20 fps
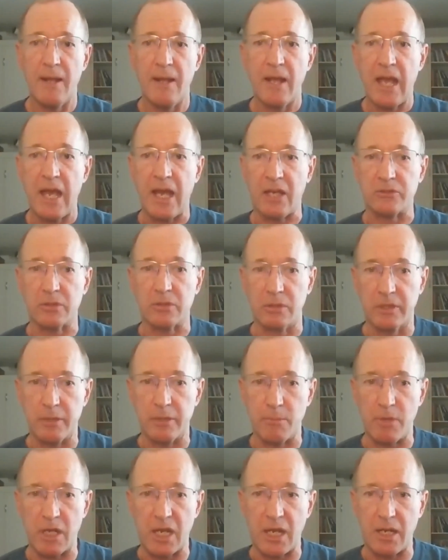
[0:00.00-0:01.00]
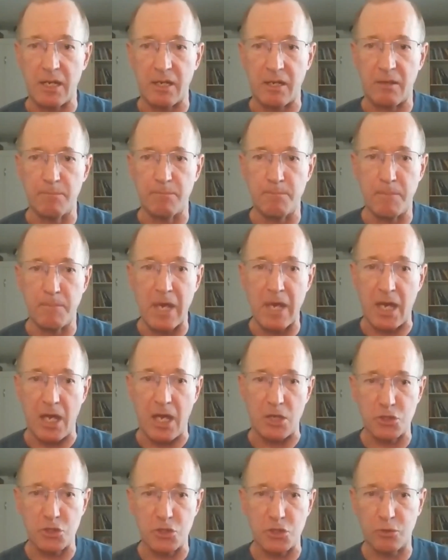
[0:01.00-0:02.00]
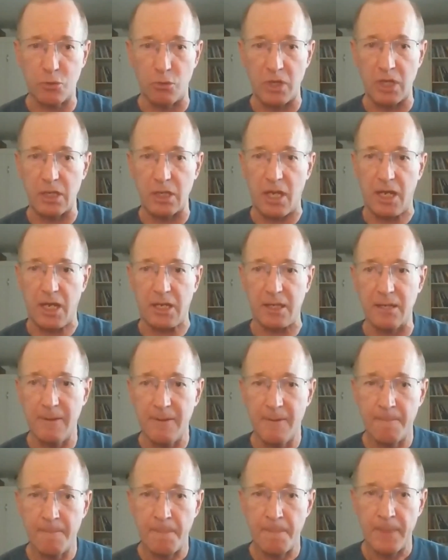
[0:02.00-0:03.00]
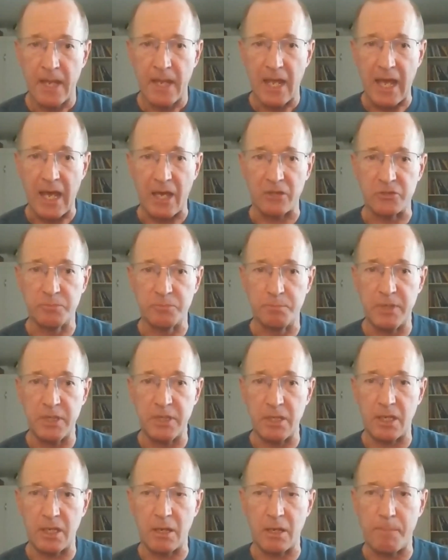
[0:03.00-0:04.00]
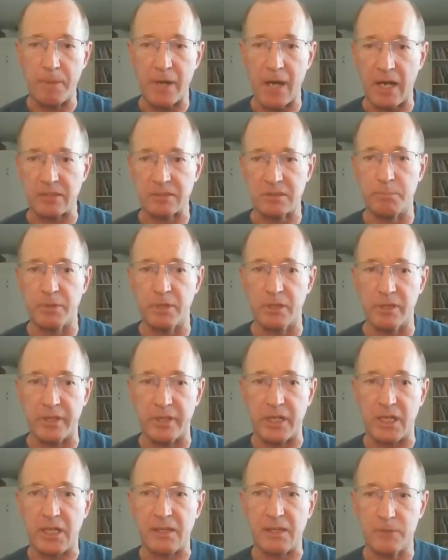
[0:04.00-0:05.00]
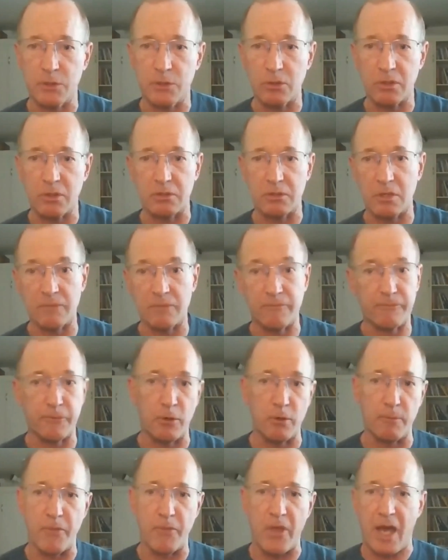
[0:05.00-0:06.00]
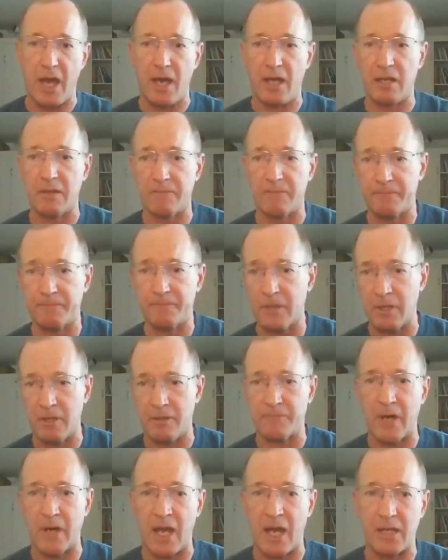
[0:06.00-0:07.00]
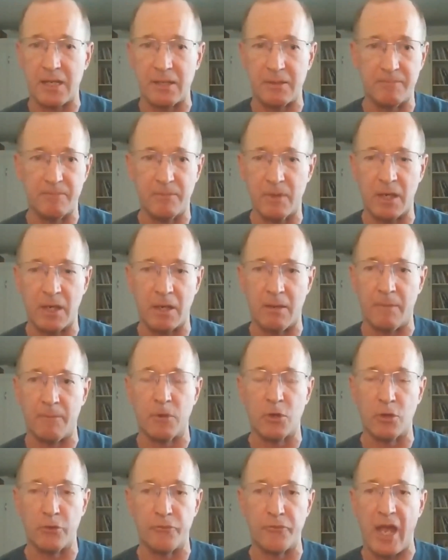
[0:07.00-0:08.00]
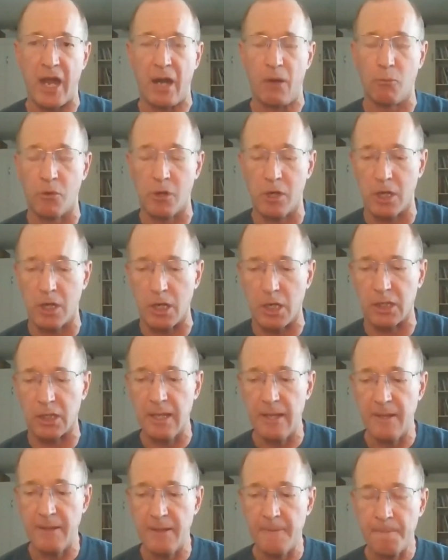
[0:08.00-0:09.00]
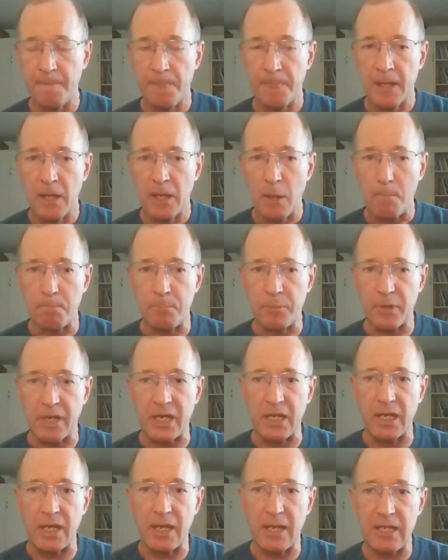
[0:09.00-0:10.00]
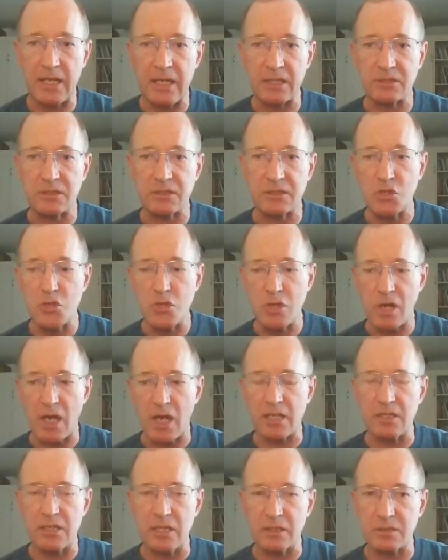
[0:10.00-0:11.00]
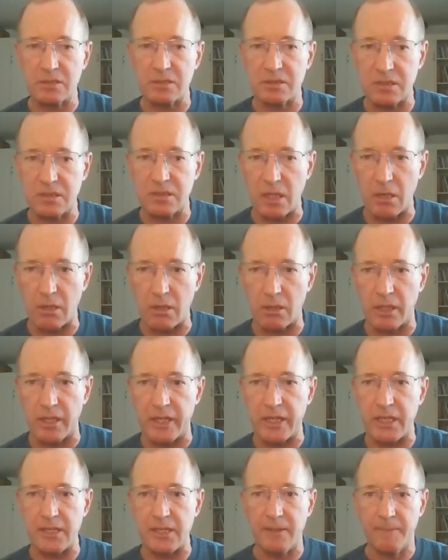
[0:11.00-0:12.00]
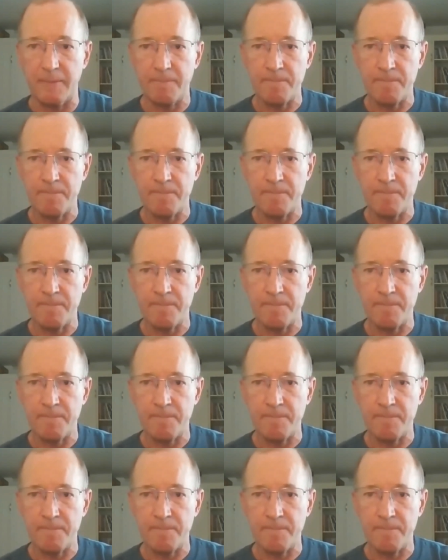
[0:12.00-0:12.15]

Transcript: has eliminated mesh screening as being a possibility. You can confirm that if I heard that wrong. But it's not necessarily